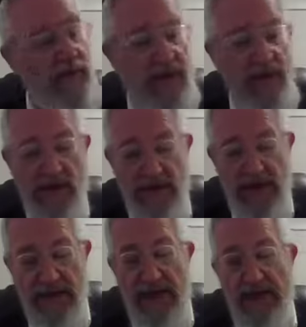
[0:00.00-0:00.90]
We take a
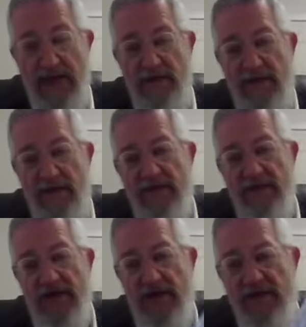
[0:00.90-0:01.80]
look at diagram
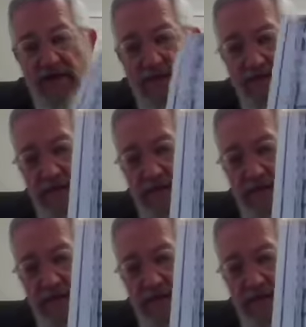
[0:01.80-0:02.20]
three.